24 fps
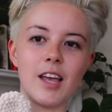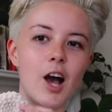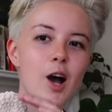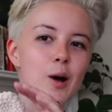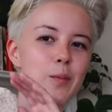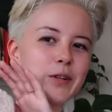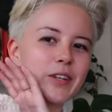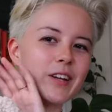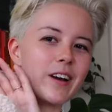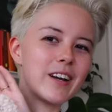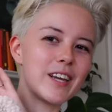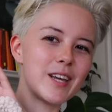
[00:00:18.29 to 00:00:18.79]
I'll
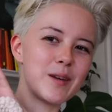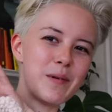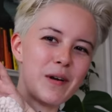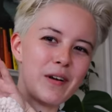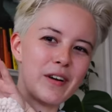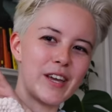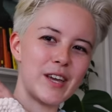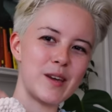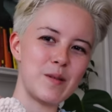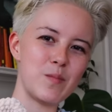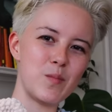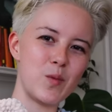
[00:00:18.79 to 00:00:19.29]
be talking
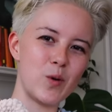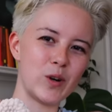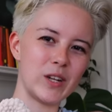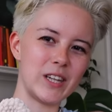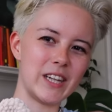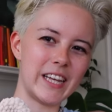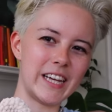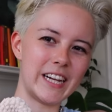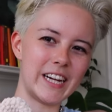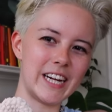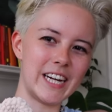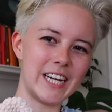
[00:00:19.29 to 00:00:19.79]
about him more
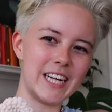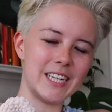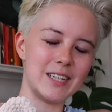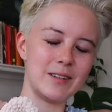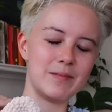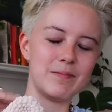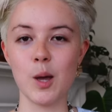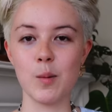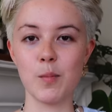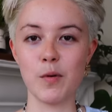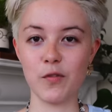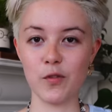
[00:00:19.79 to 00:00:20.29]
later.
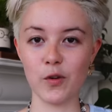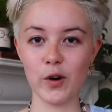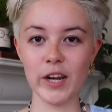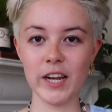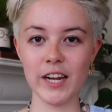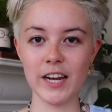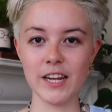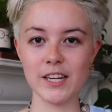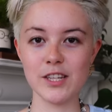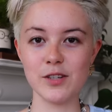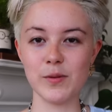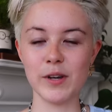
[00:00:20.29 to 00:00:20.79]
Before I
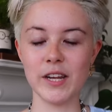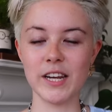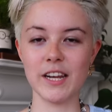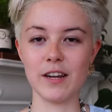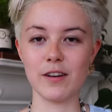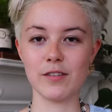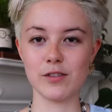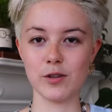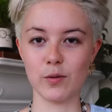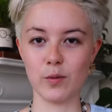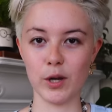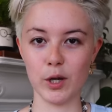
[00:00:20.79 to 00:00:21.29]
get into it,
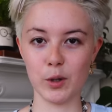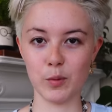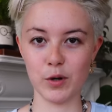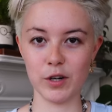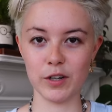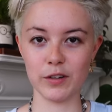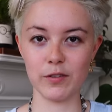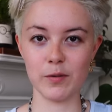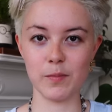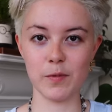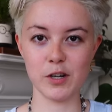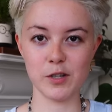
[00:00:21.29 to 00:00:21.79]
here's a quick
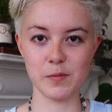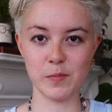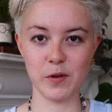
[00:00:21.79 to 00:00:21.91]
word from our